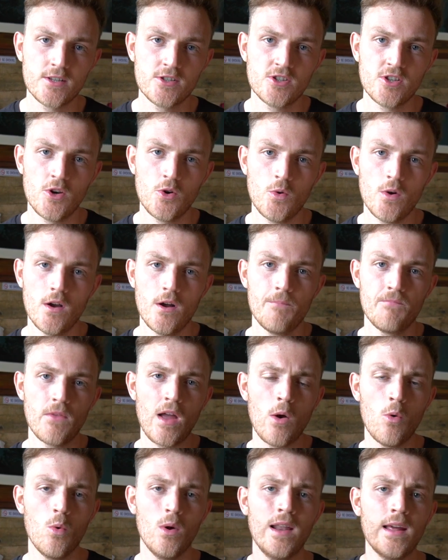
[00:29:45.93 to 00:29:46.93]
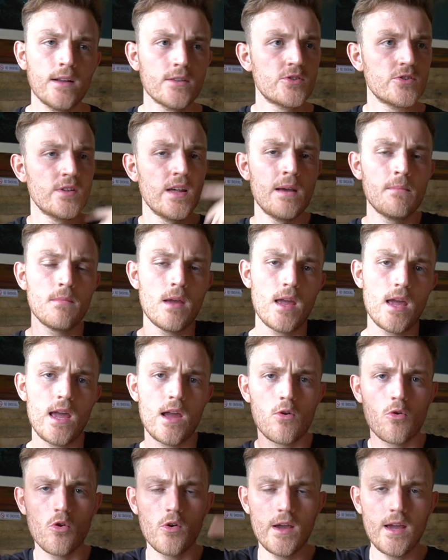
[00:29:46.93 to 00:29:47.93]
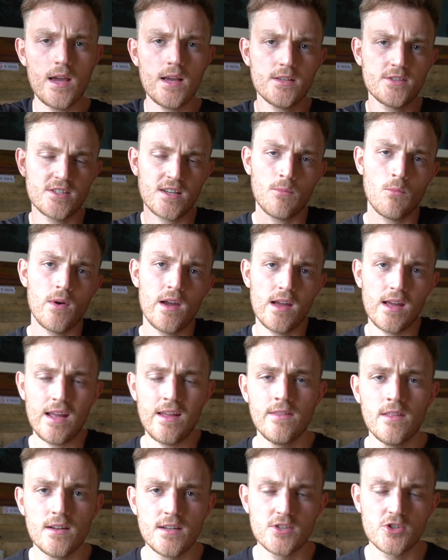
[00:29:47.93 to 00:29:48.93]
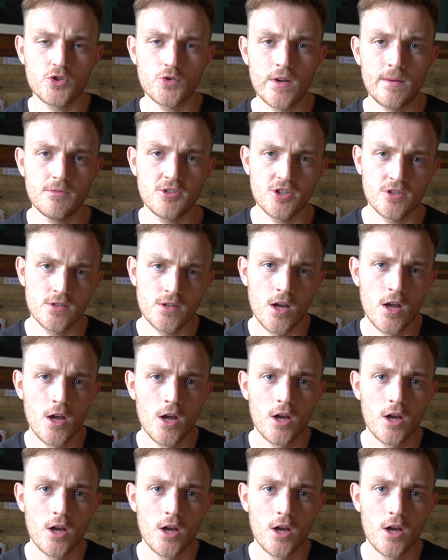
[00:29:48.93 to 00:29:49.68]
So I will link to them here or here somewhere in the description.